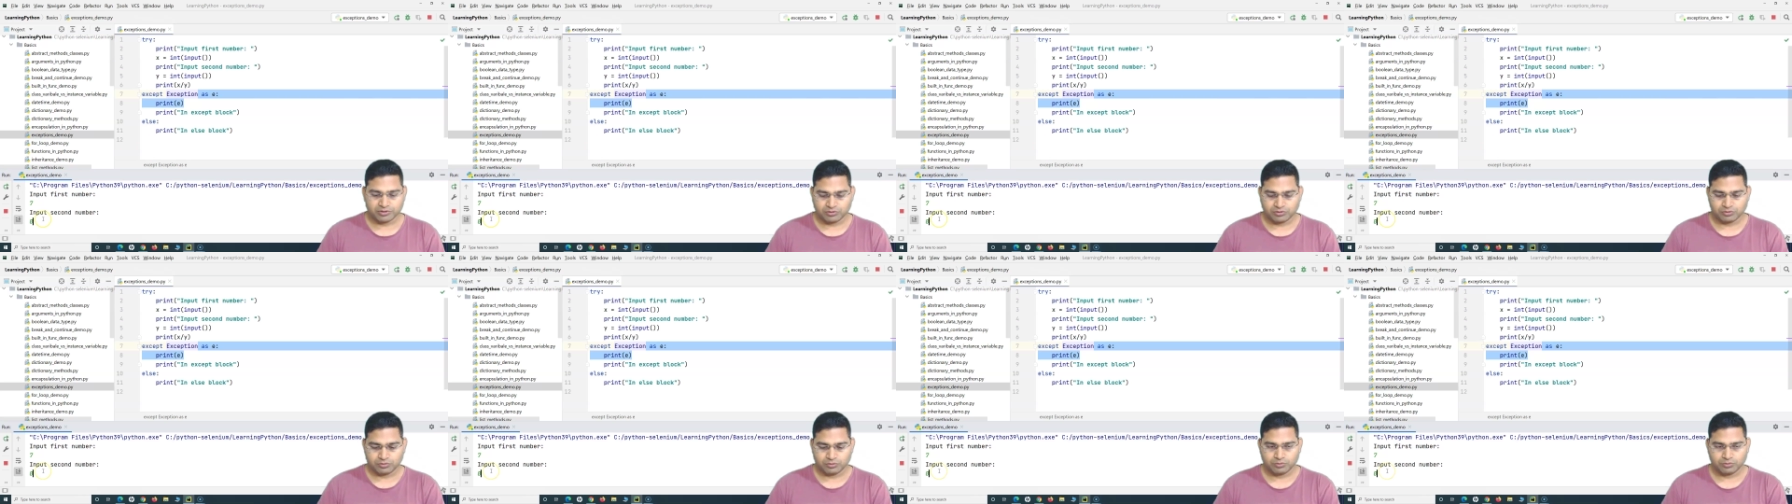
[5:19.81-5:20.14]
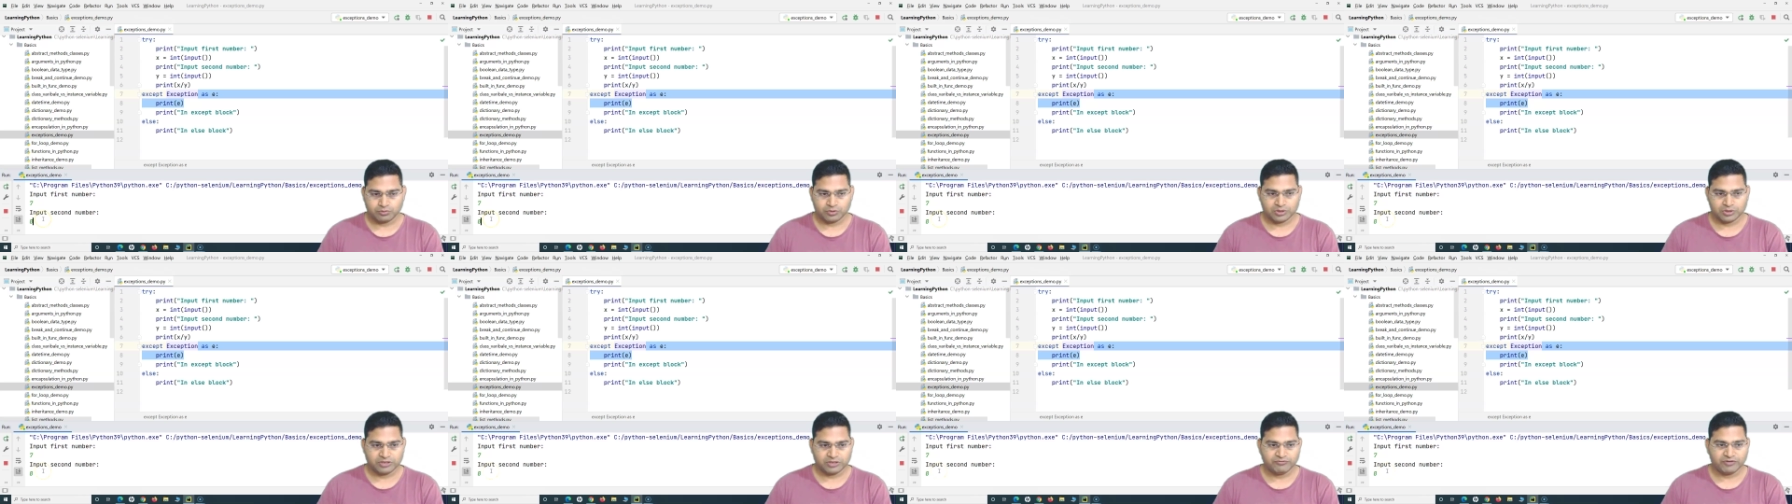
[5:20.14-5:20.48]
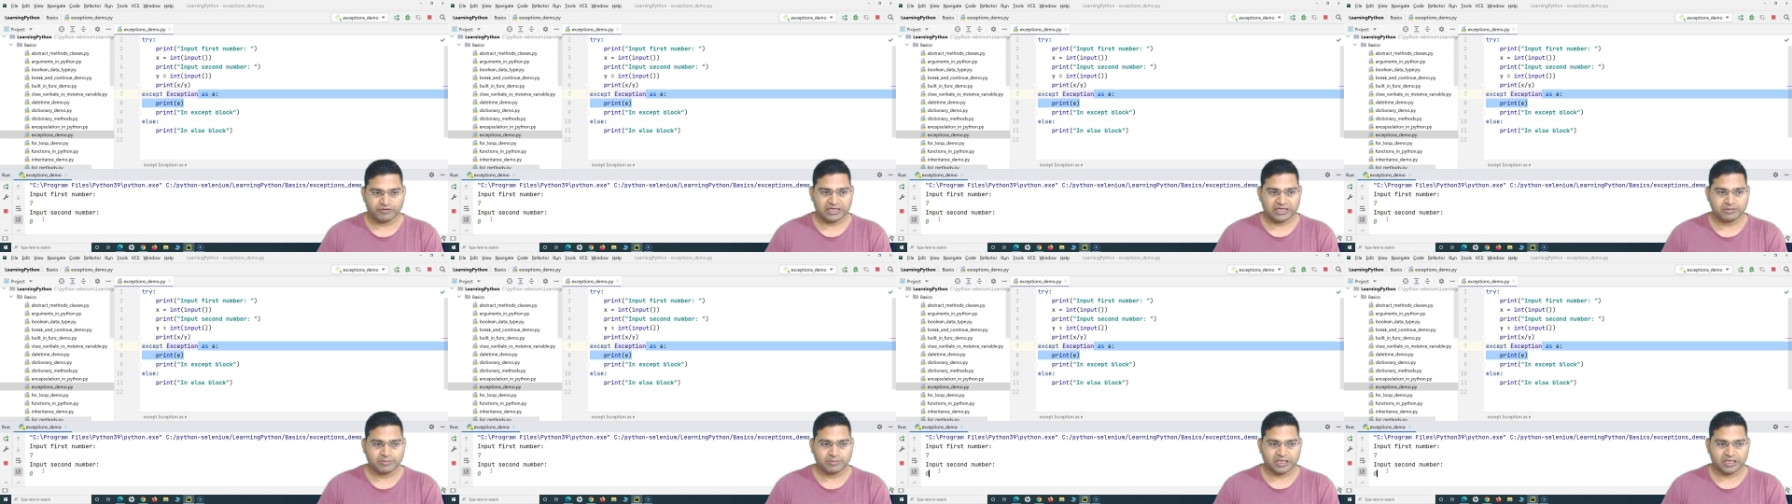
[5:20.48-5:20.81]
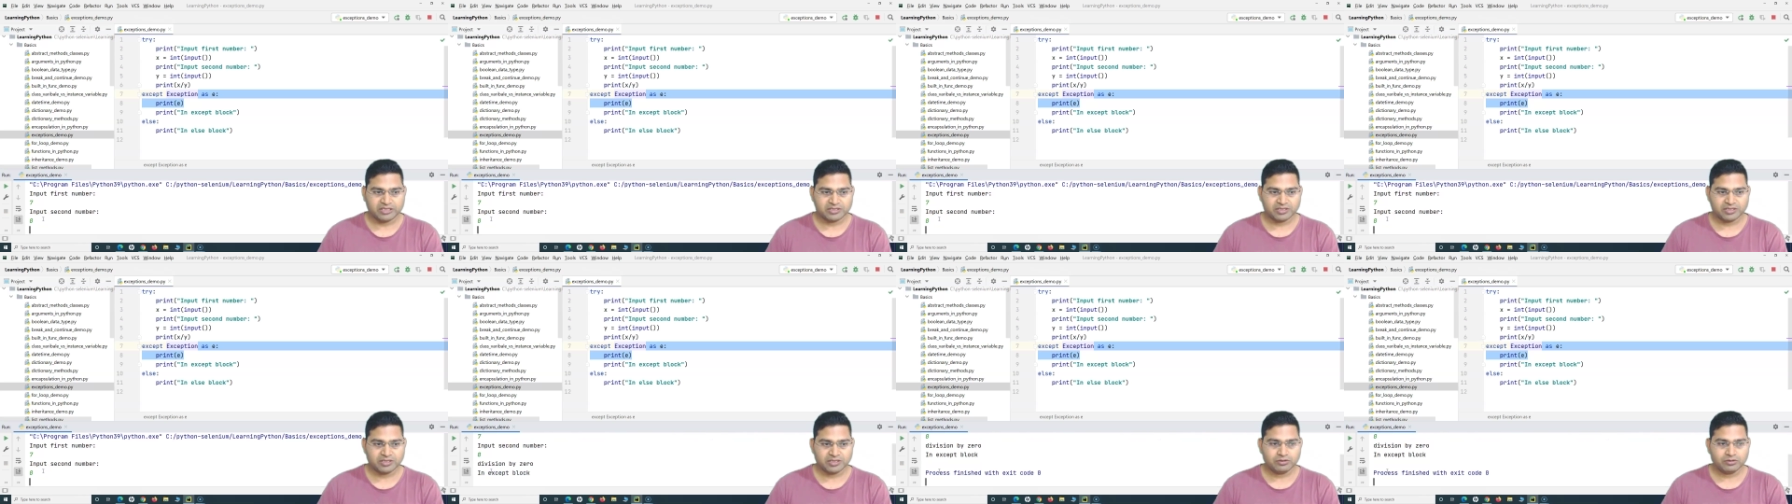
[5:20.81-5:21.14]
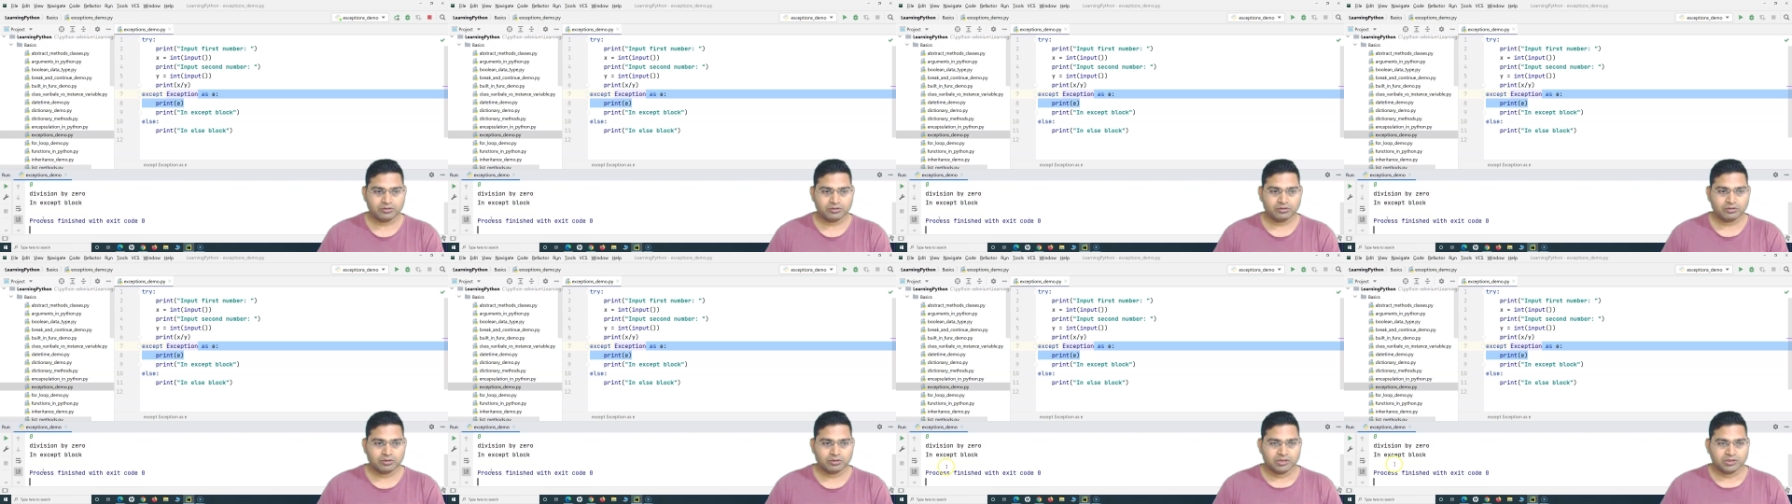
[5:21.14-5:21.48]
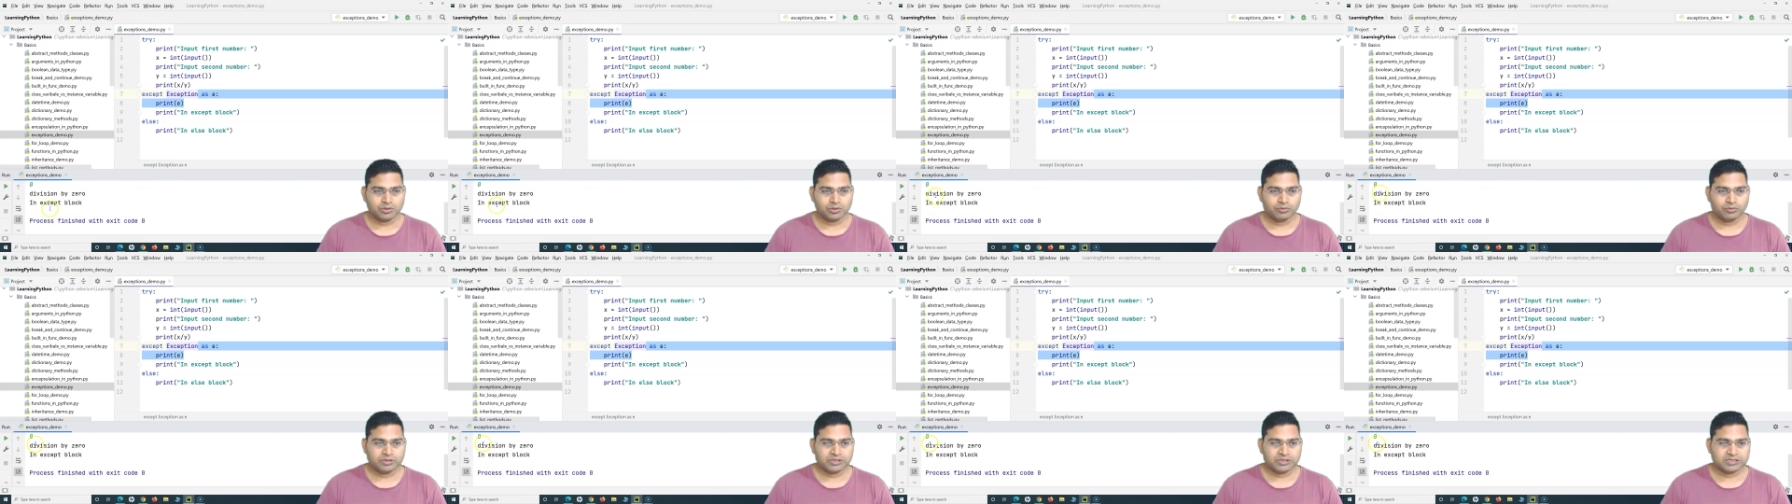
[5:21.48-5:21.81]
So we divide by zero,
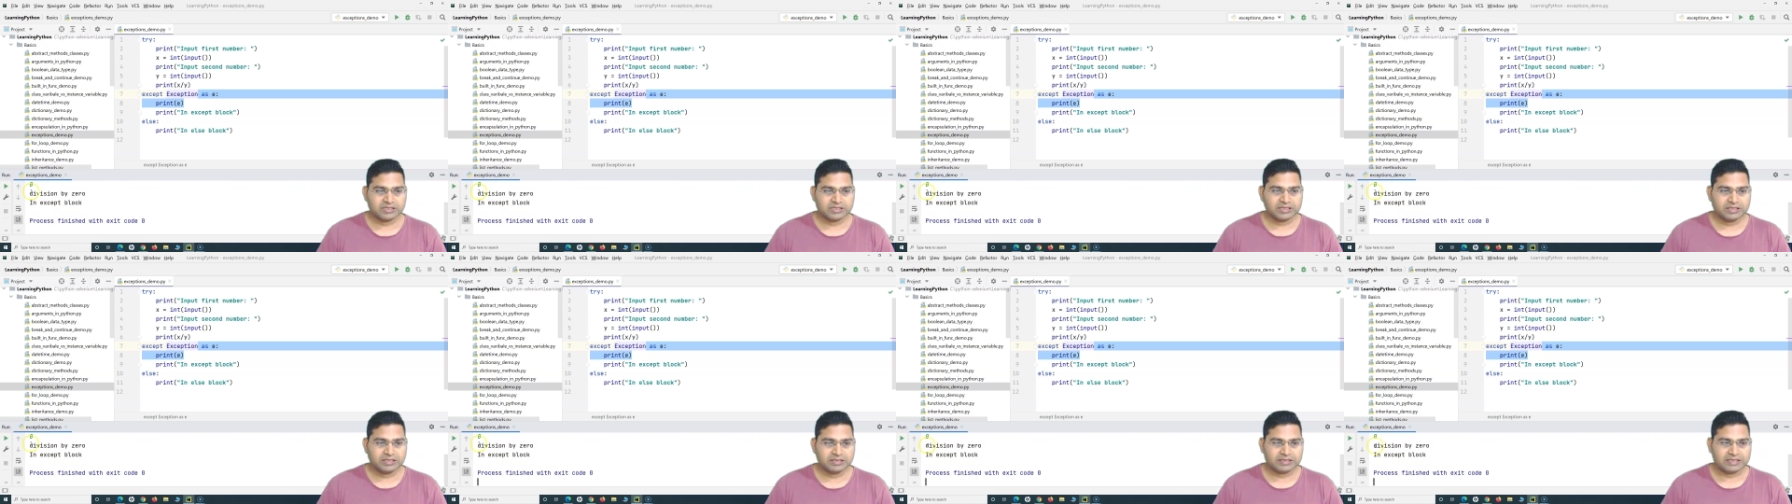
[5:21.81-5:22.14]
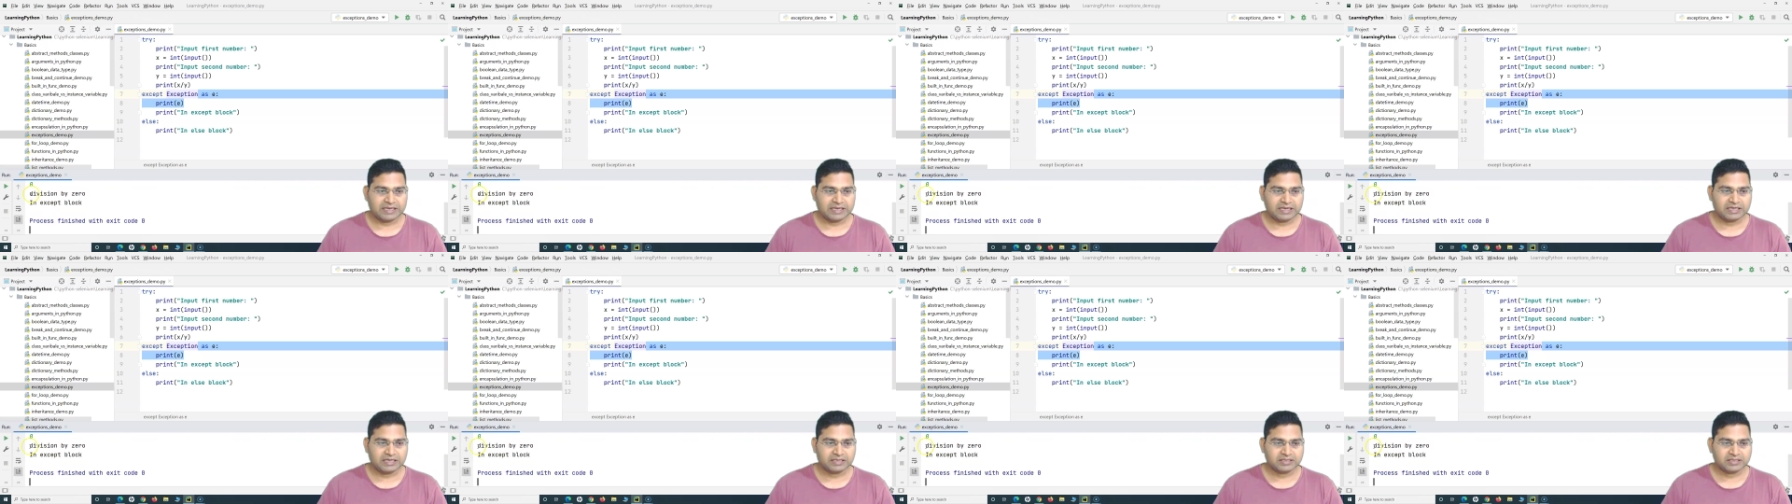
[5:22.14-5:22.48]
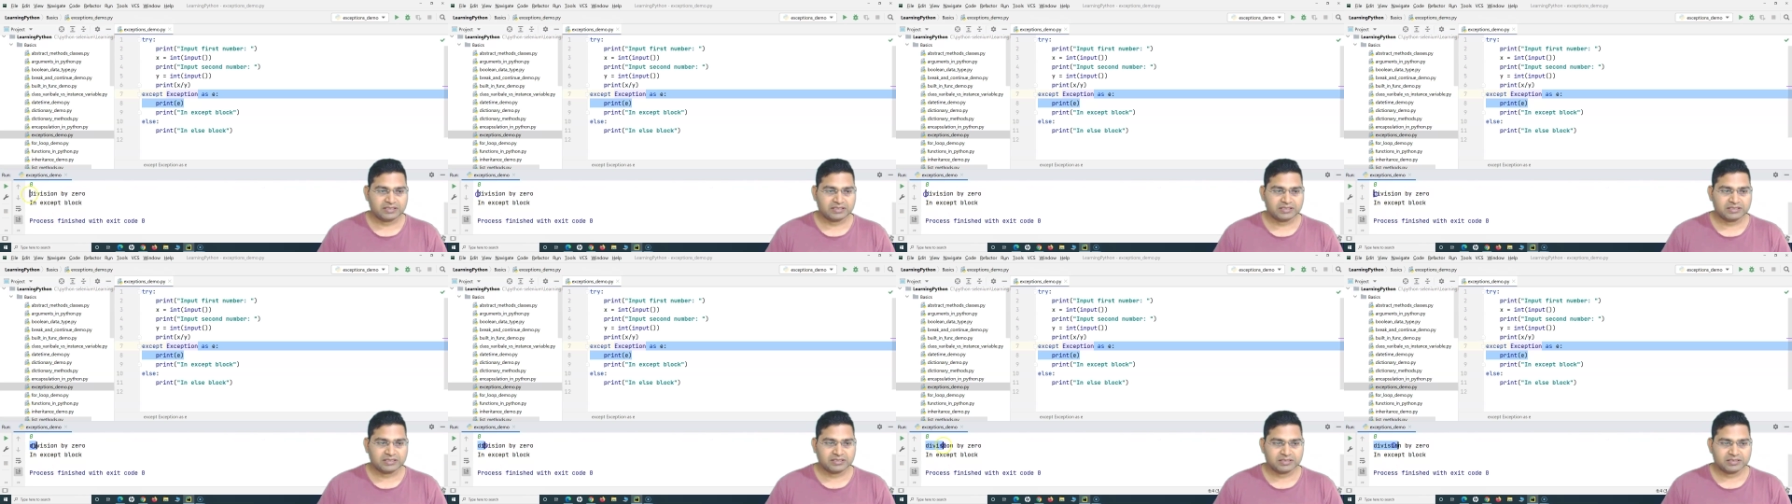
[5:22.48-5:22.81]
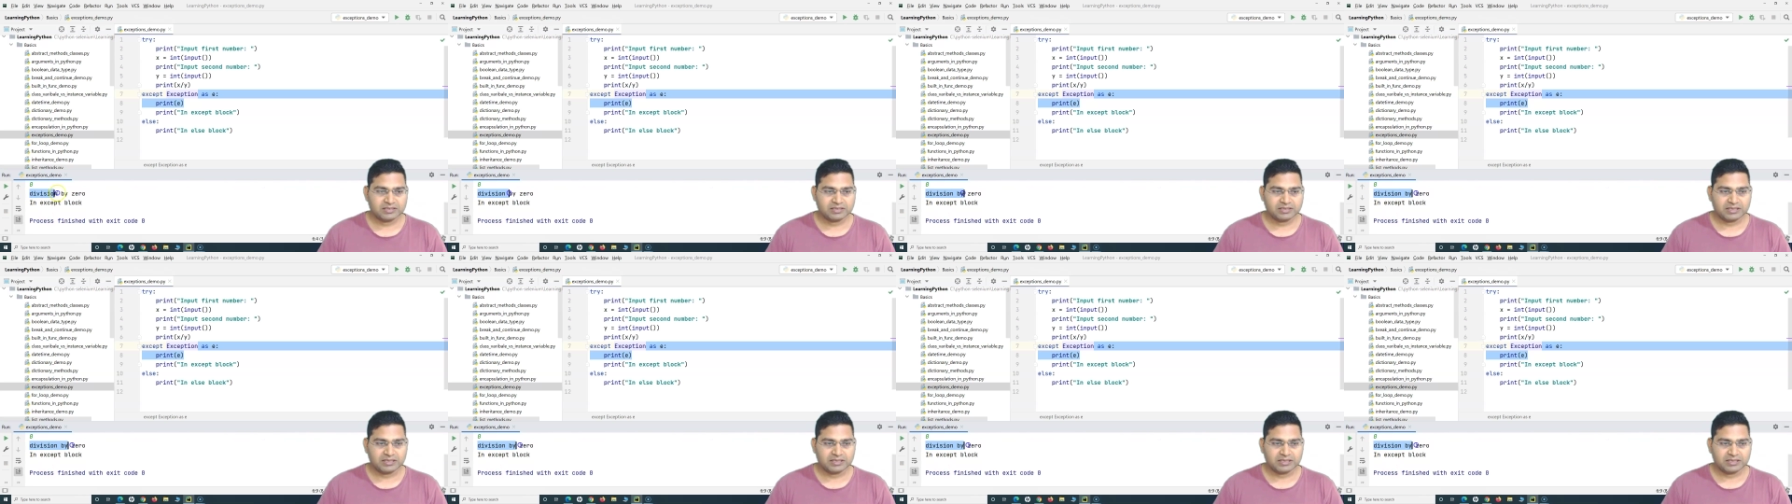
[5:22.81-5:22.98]
you will see that it